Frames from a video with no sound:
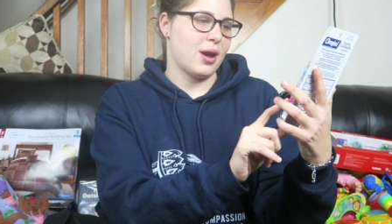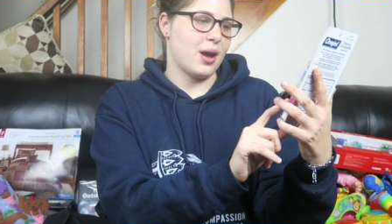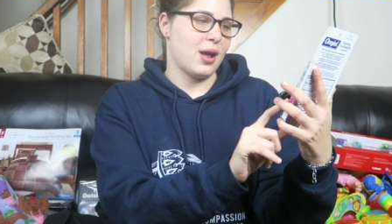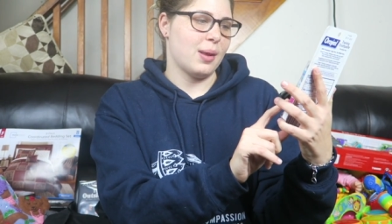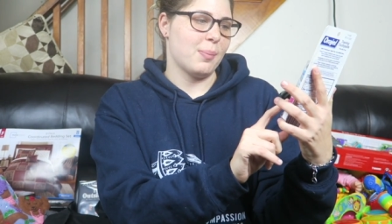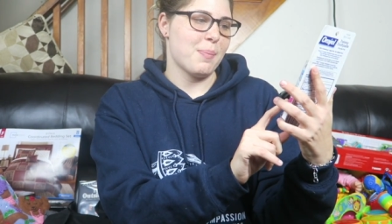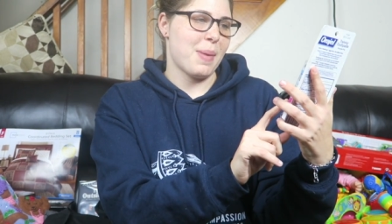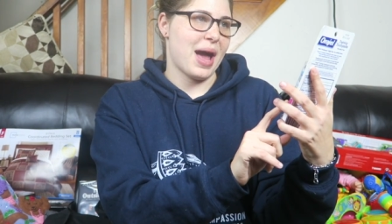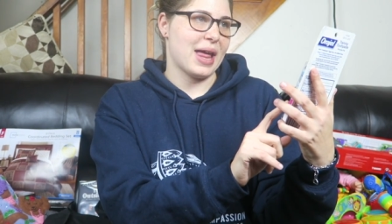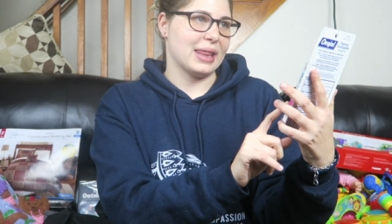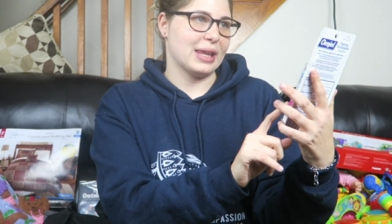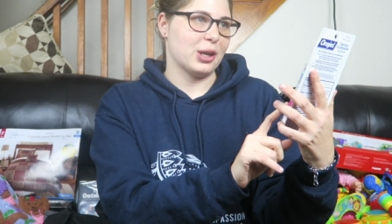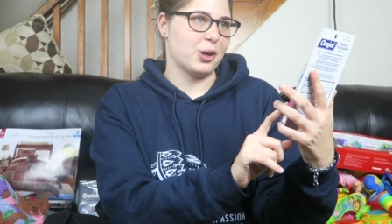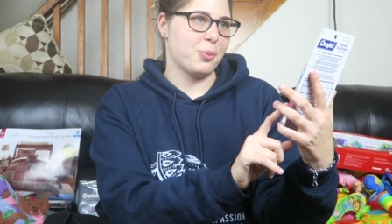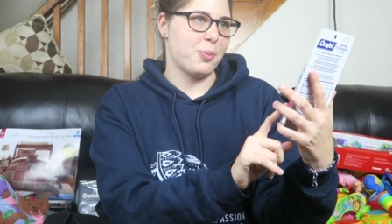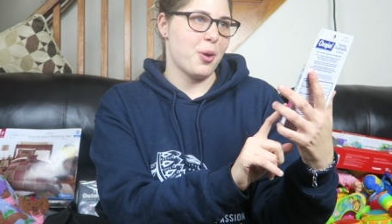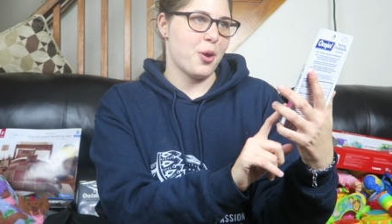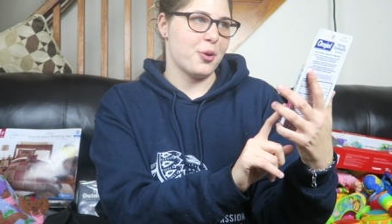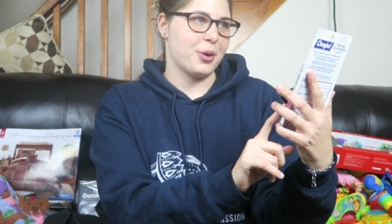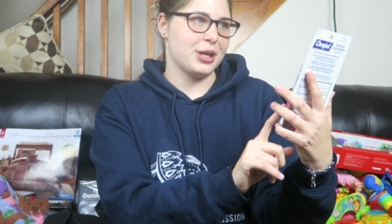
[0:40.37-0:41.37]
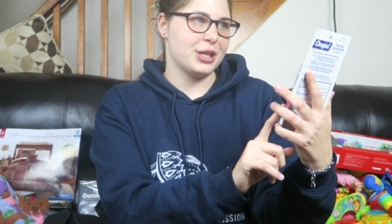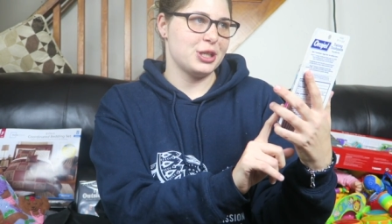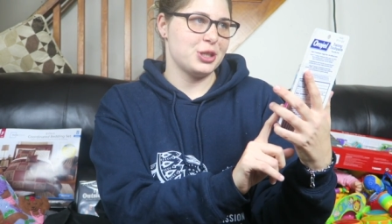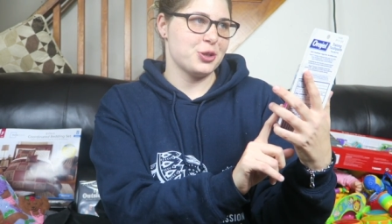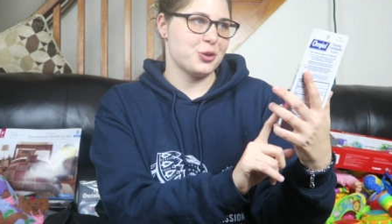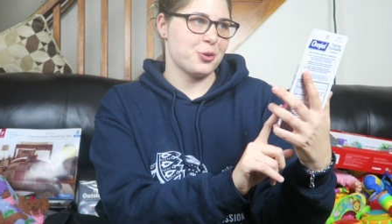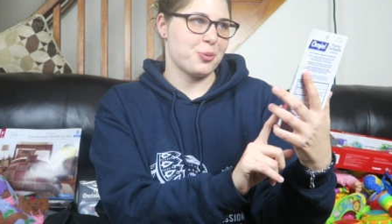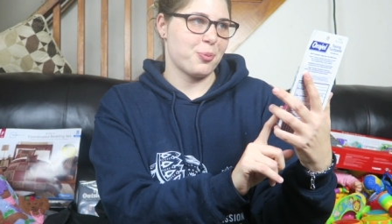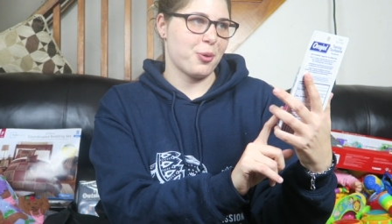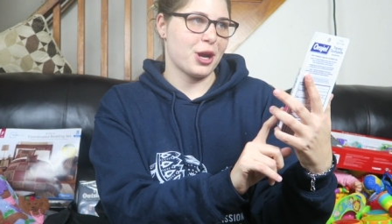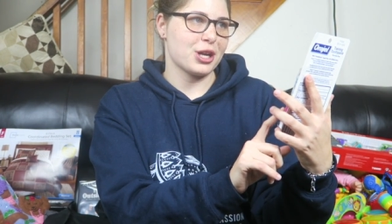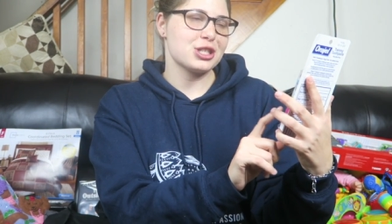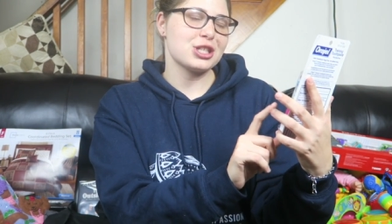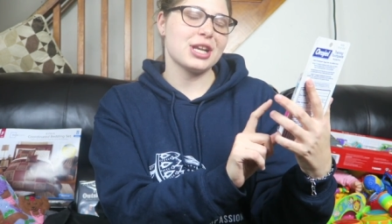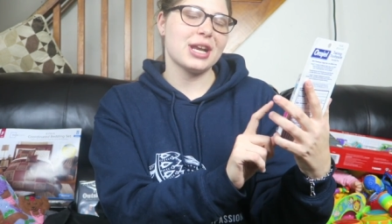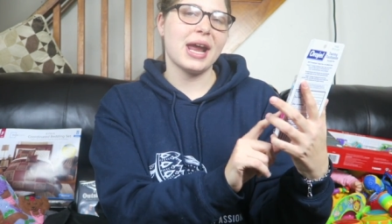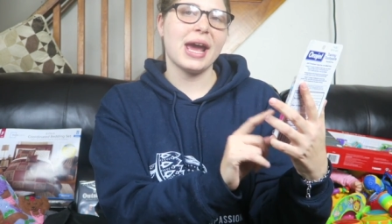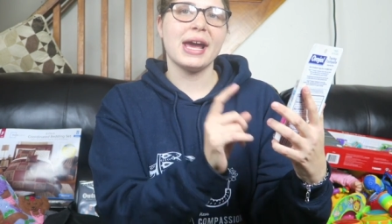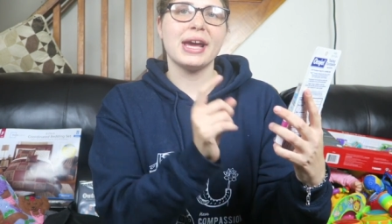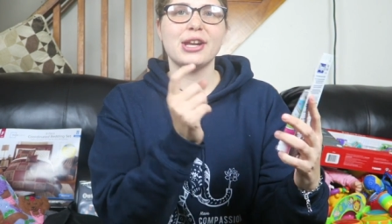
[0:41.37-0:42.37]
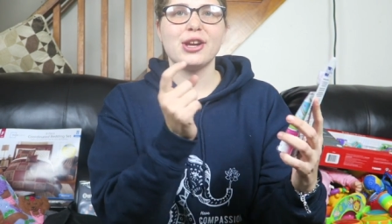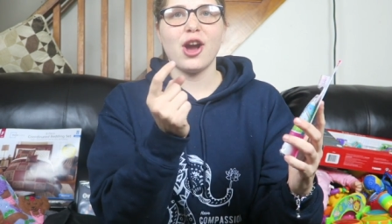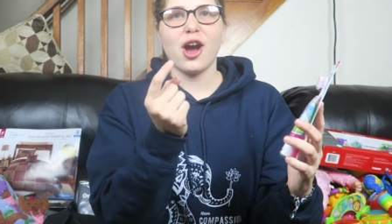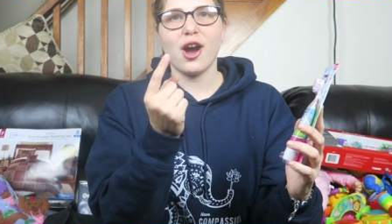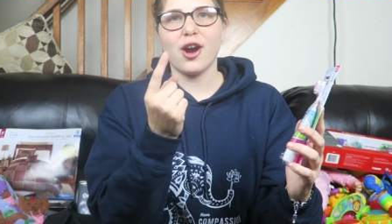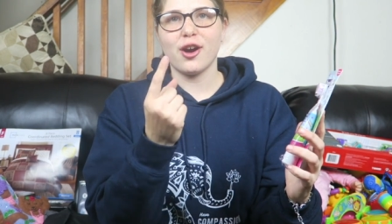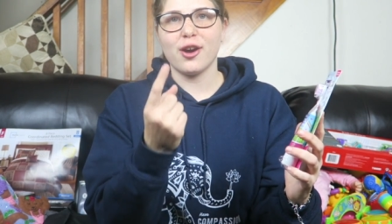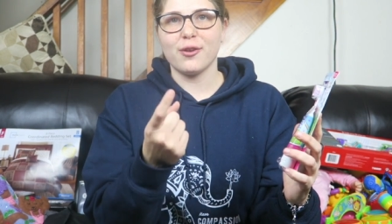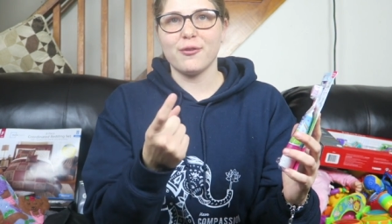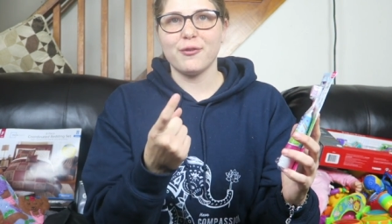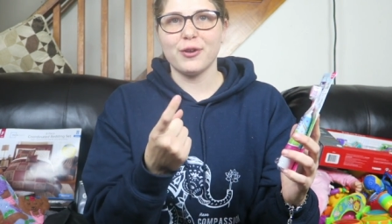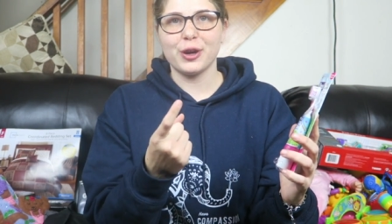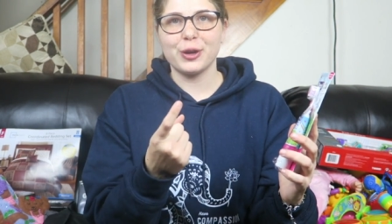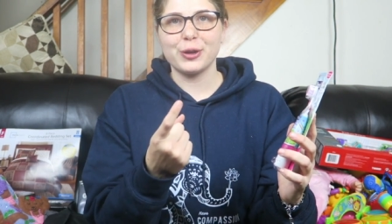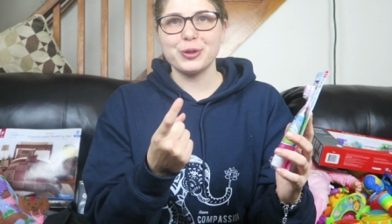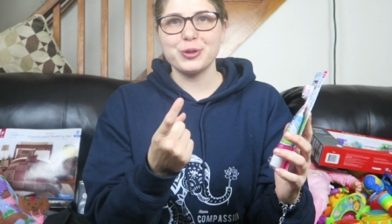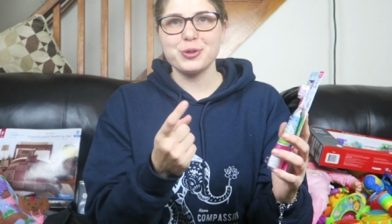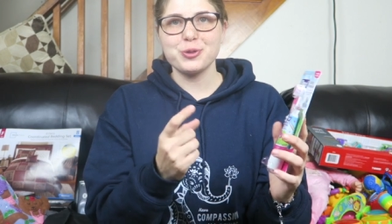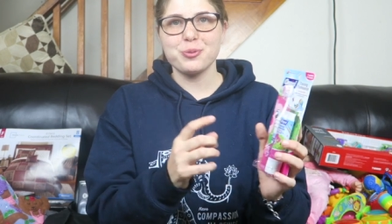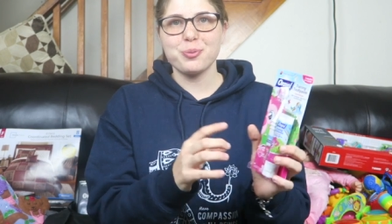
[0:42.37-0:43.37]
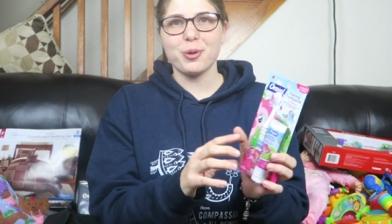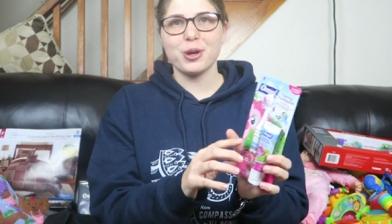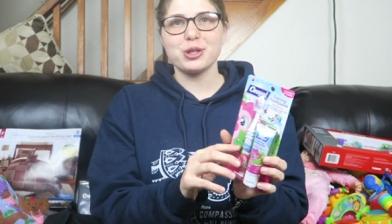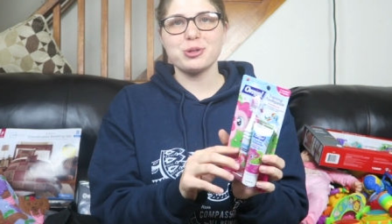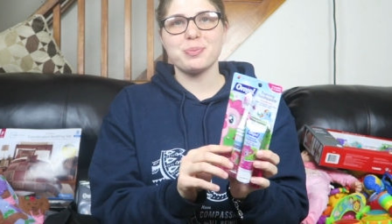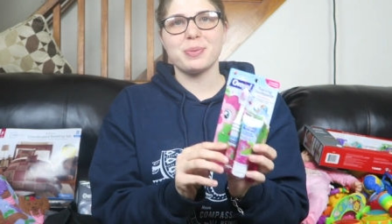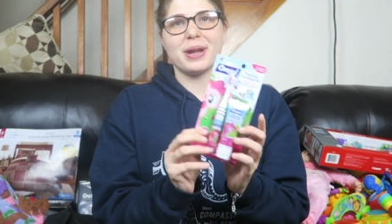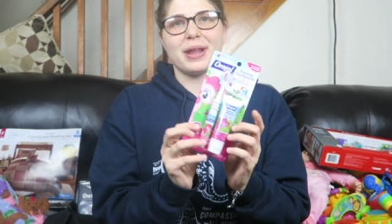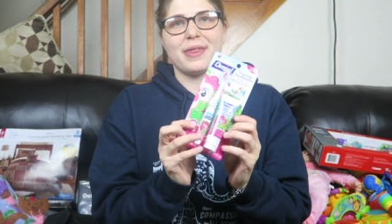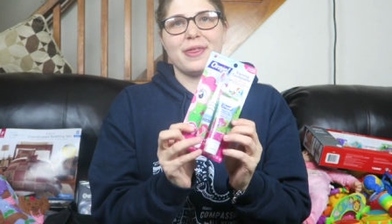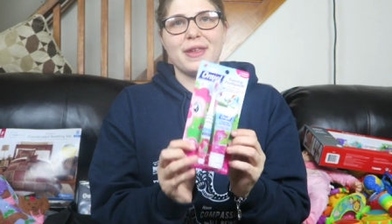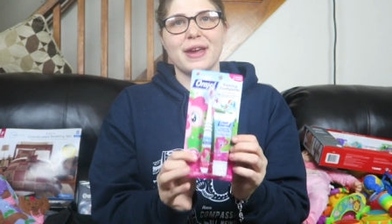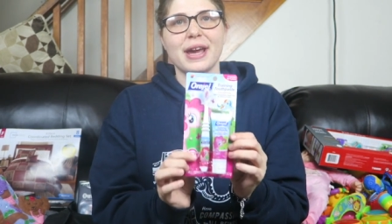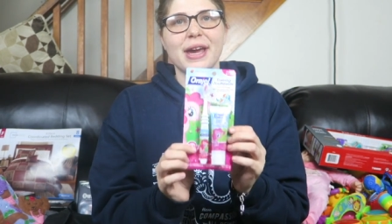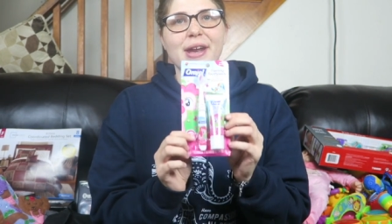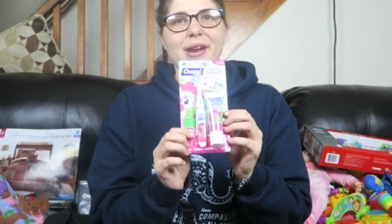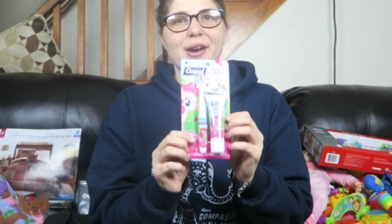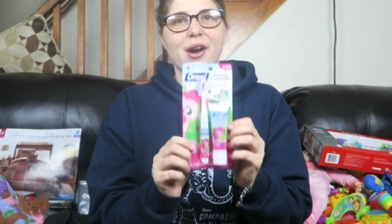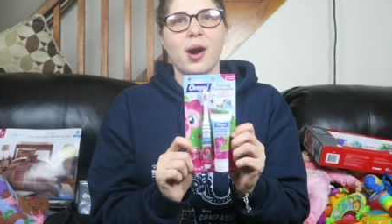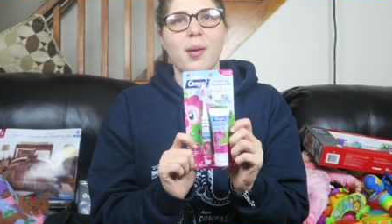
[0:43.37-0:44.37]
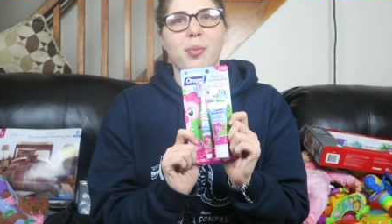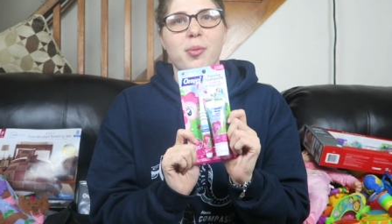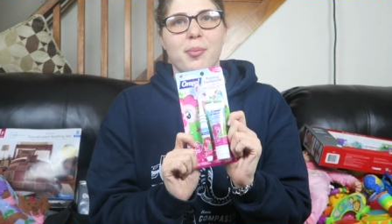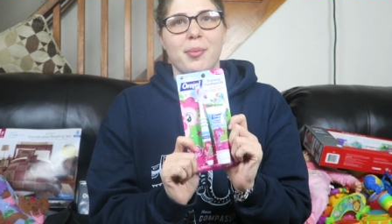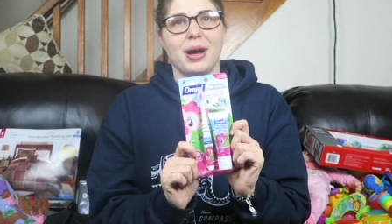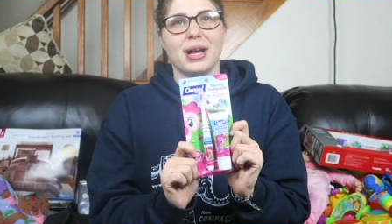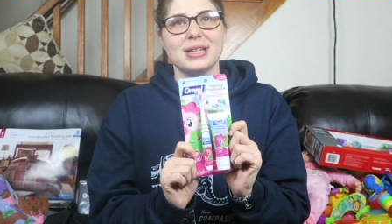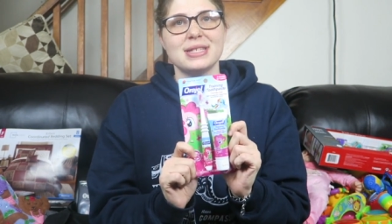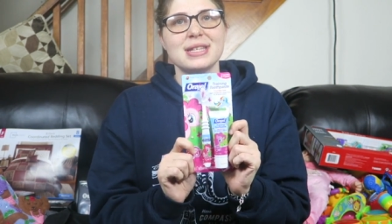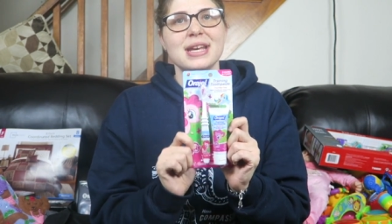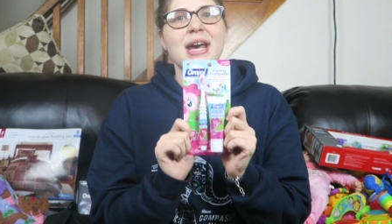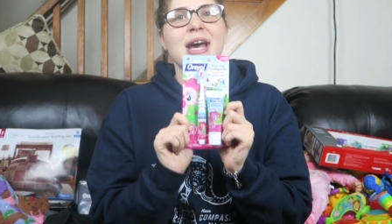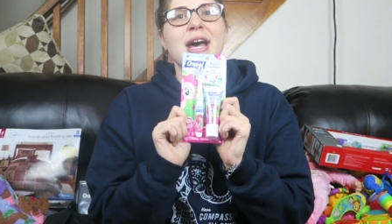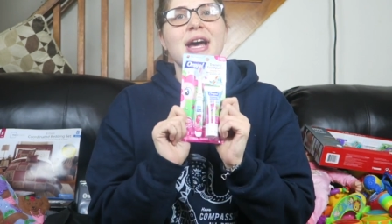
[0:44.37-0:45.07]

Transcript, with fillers: a um, My Little Pony toothbrush. And I had got her a finger toothbrush, but I think in a couple months,